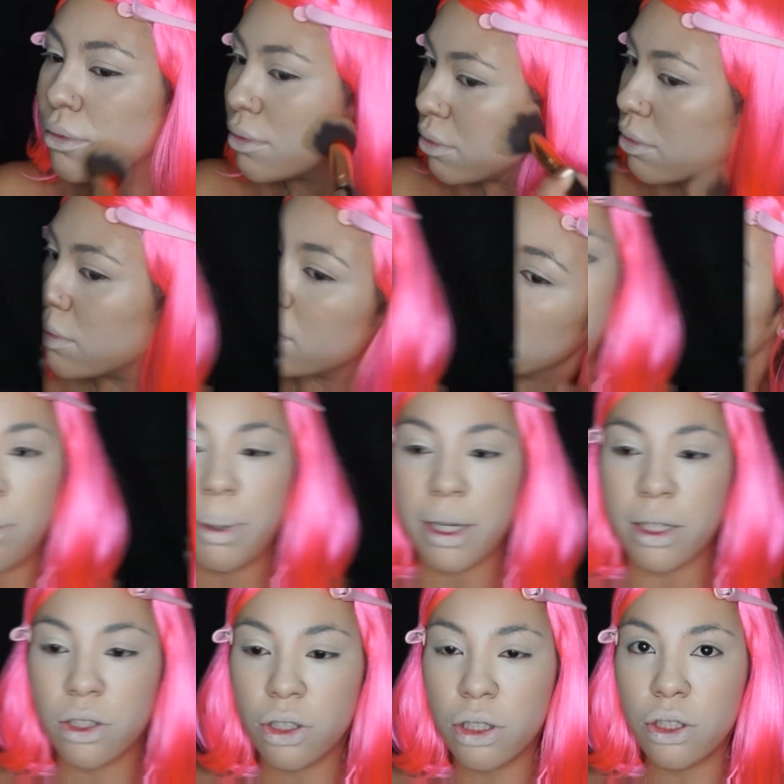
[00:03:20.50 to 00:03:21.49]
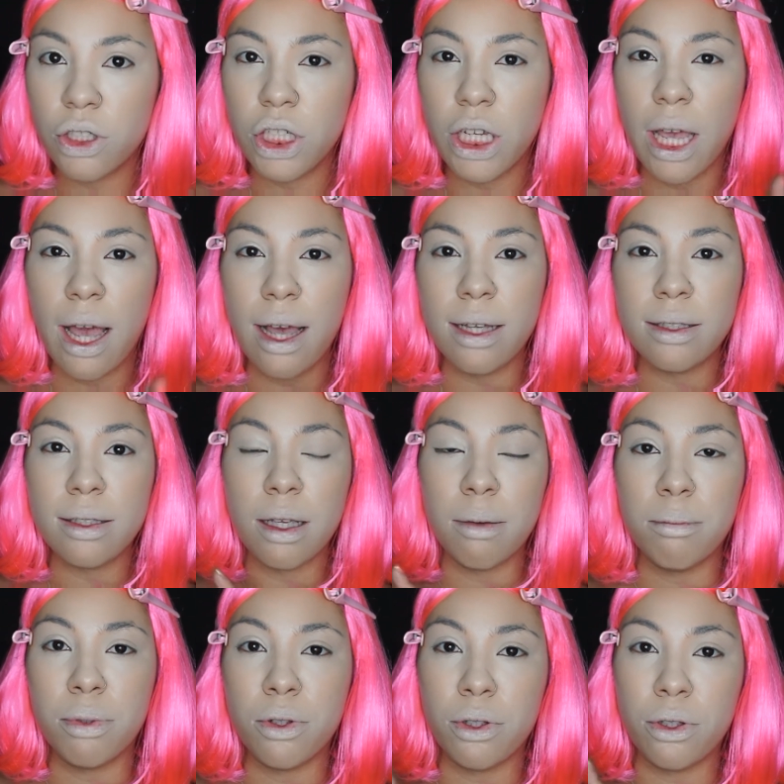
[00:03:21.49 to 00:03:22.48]
So in the picture, she has
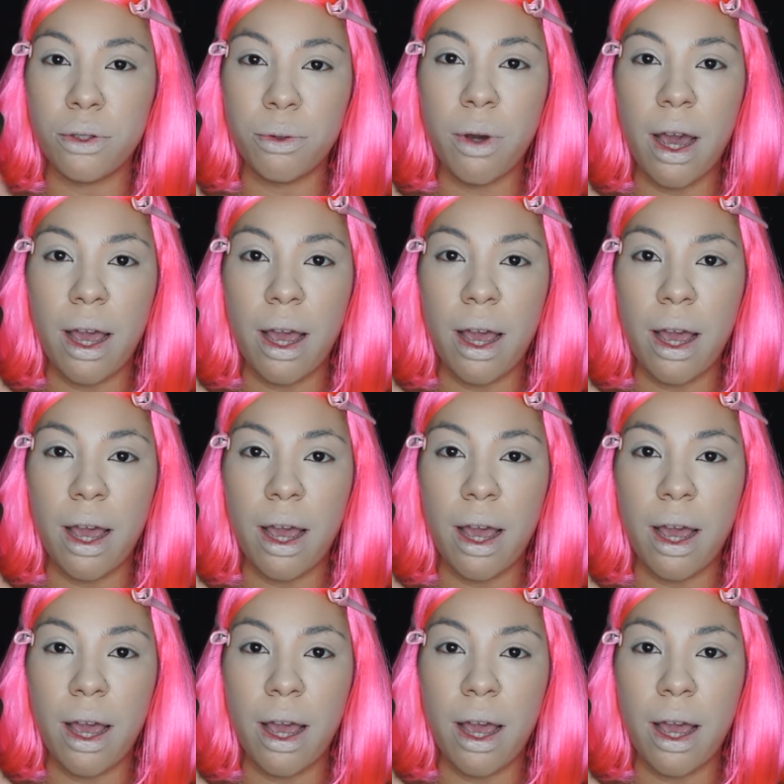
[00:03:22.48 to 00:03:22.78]
blue